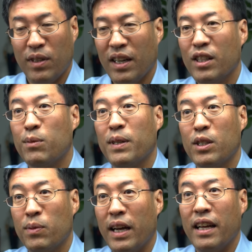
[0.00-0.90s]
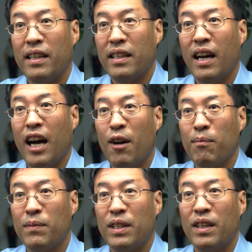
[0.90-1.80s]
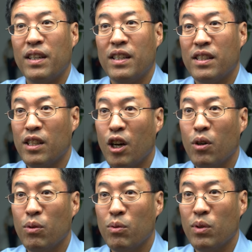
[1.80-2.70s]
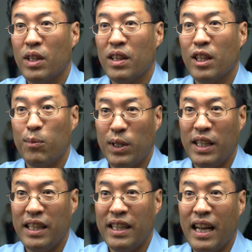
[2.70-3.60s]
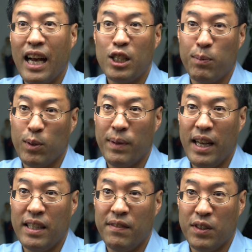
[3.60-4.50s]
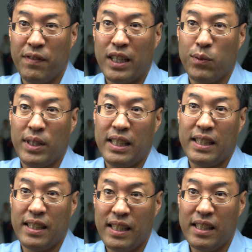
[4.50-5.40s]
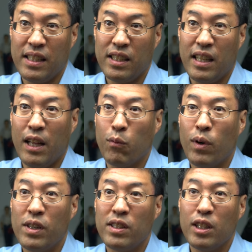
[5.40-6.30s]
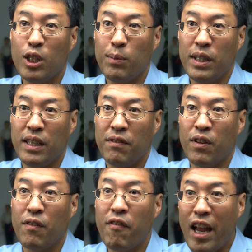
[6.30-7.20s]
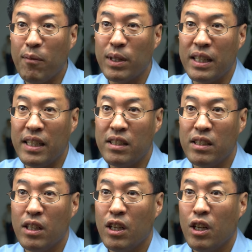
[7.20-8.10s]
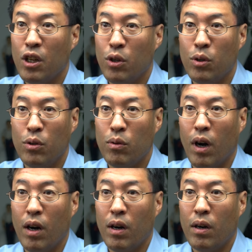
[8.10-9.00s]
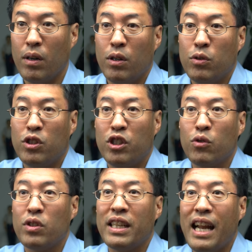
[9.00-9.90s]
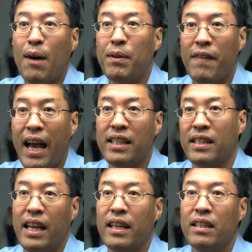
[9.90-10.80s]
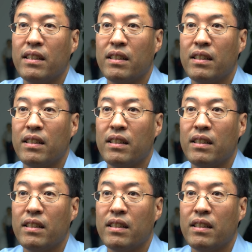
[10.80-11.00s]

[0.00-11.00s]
Well, let's put it this way. There is no liberty in the hospital bed if you're infected with one of these diseases. And where's the liberty for the families whose children cannot be vaccinated,